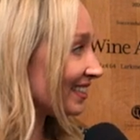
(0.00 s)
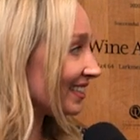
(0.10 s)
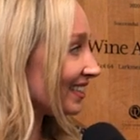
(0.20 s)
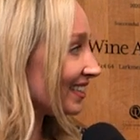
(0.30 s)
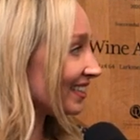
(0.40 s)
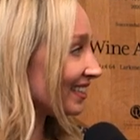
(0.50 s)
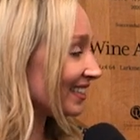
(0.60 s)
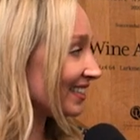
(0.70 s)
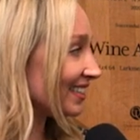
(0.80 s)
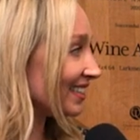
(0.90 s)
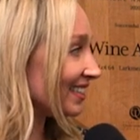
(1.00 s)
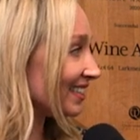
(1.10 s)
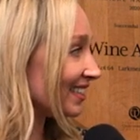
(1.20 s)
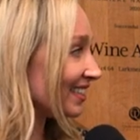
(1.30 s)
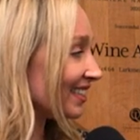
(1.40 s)

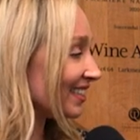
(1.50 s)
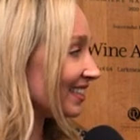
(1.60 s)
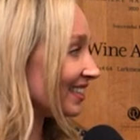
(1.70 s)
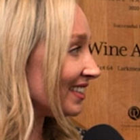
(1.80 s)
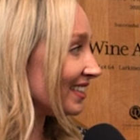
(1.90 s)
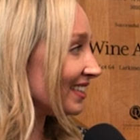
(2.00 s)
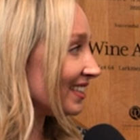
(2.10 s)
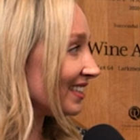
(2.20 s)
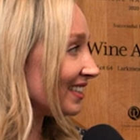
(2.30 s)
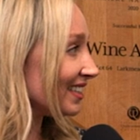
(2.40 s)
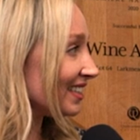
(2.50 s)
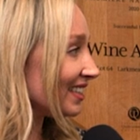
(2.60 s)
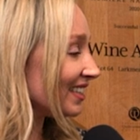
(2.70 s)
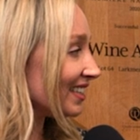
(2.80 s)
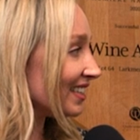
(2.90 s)

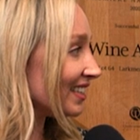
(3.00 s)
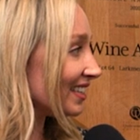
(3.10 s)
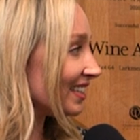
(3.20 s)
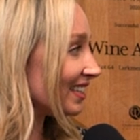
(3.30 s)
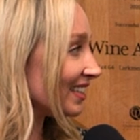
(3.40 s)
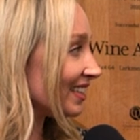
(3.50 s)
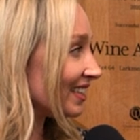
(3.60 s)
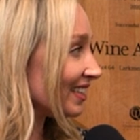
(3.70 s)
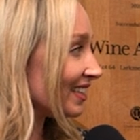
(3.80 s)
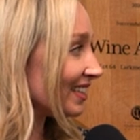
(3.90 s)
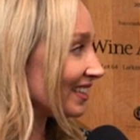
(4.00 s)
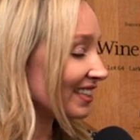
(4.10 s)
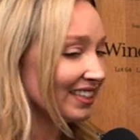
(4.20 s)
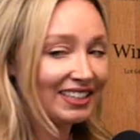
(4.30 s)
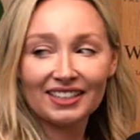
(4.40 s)

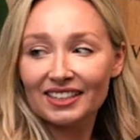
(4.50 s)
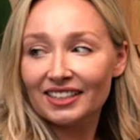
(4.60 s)
This person isn't speaking.